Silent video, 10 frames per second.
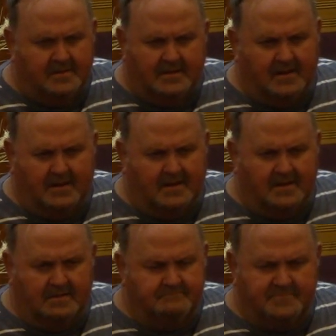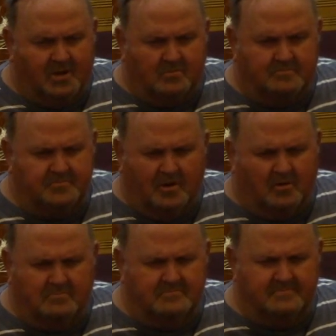uh, don't
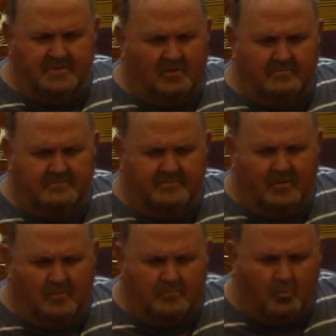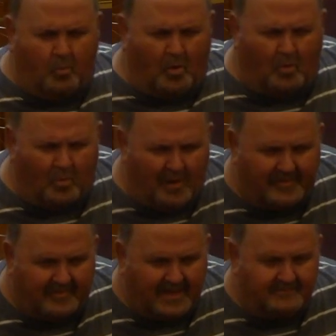don't don't don't want
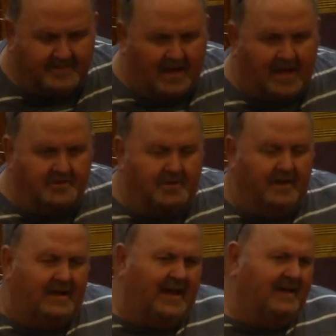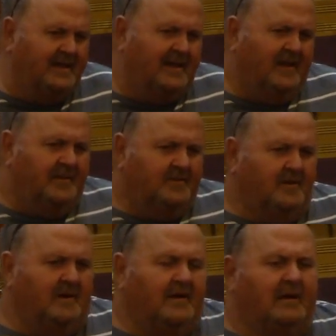what they've got. You know, and I, you know,
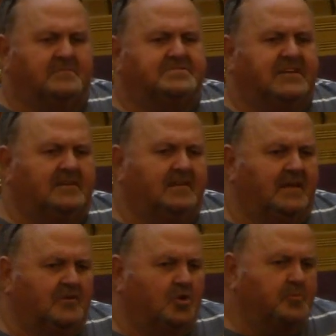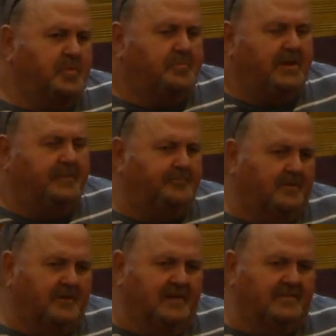I was sitting in a group of people
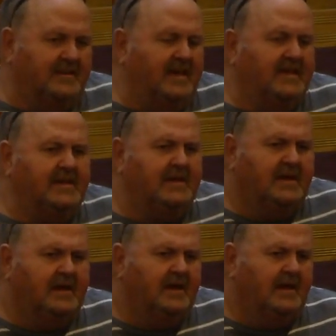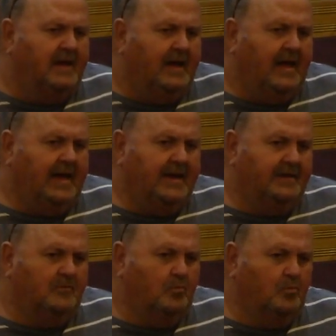the other day,
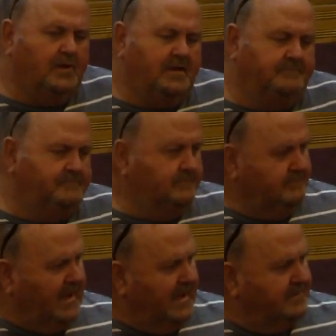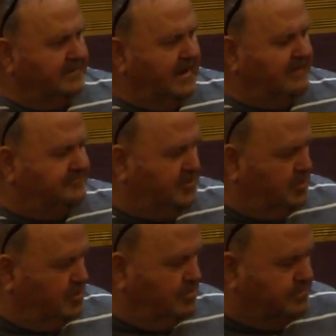and we, my
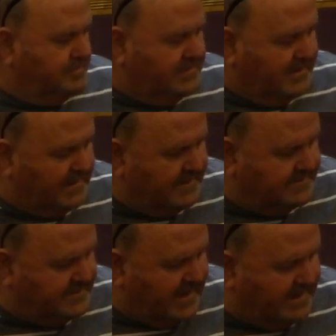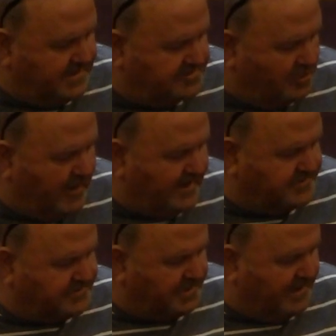nephew, uh, Eddie's
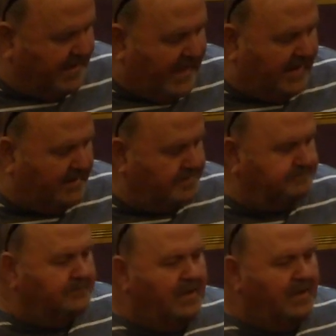grandson, Alan.